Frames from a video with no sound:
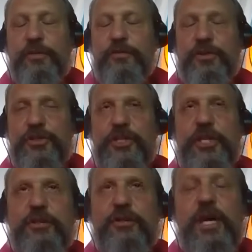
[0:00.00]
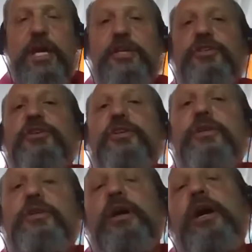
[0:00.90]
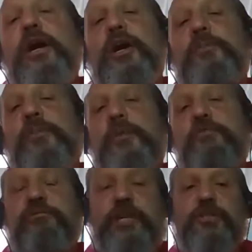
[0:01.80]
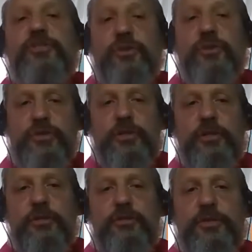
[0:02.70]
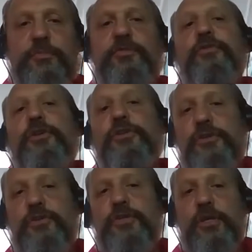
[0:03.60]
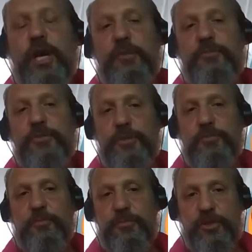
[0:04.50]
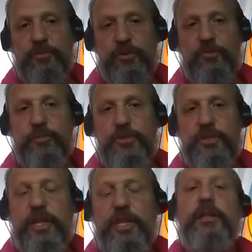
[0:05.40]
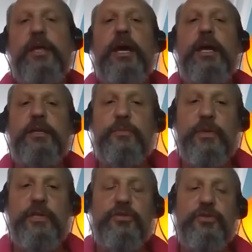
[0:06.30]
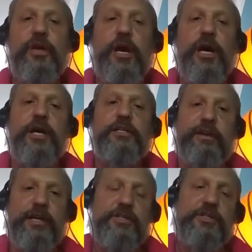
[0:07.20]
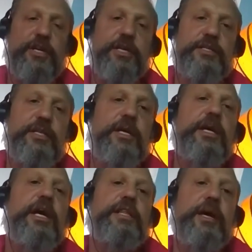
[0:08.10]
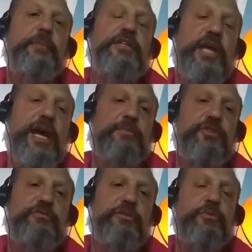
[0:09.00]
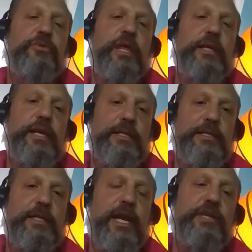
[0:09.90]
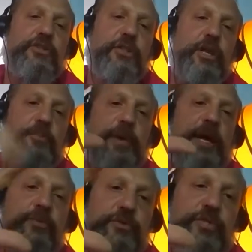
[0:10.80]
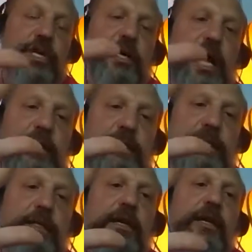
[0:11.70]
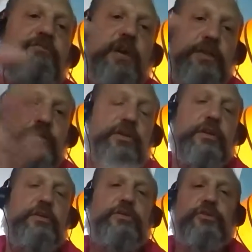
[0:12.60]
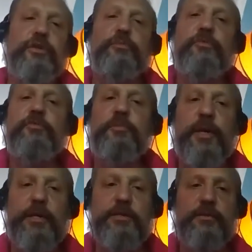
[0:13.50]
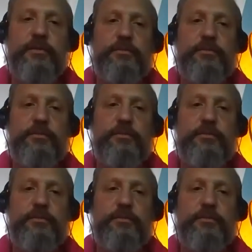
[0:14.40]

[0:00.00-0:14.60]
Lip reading: you've got the skill, is you can pre-exhaust the glute before you do some movements. So then that when you do the harder exercise, that means the hamstring will then get engaged and the lower back will start acting rather than the glute during the movement pattern.